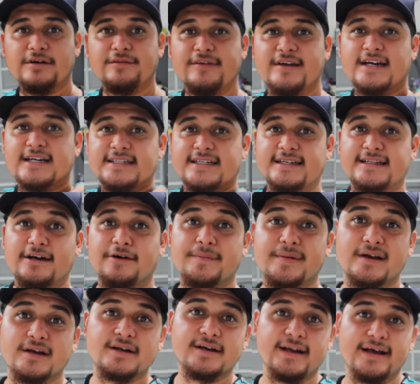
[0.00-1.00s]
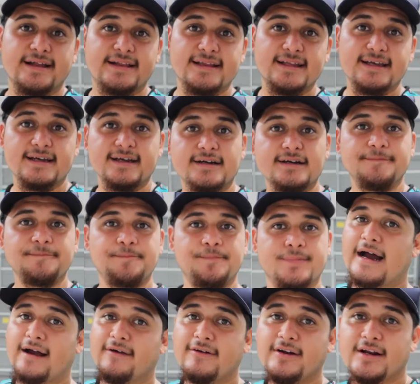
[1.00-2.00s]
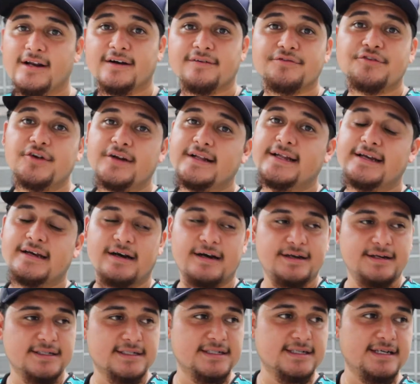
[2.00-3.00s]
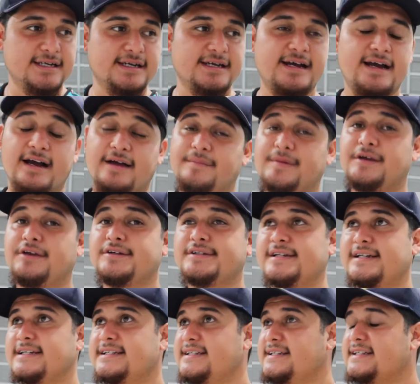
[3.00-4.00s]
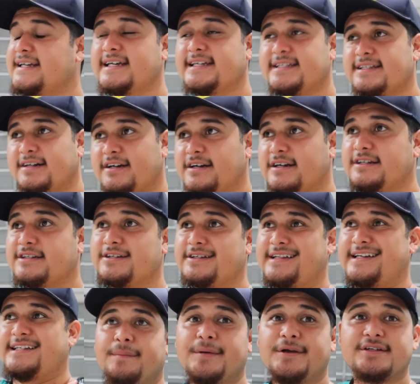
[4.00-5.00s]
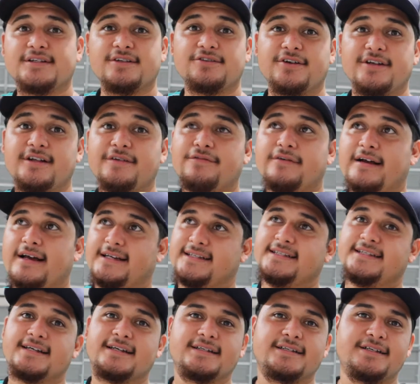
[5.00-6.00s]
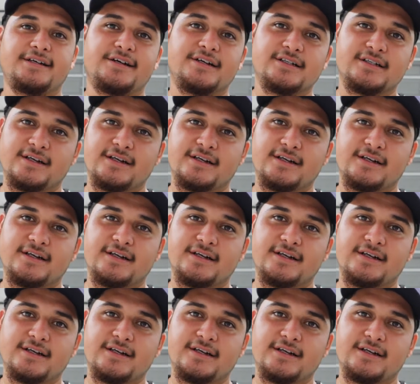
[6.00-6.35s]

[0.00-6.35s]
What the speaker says: if you guys think that would be a good idea. I really love 3D, honestly. I've been using it since I started, so I've been using 3D for like 6 years,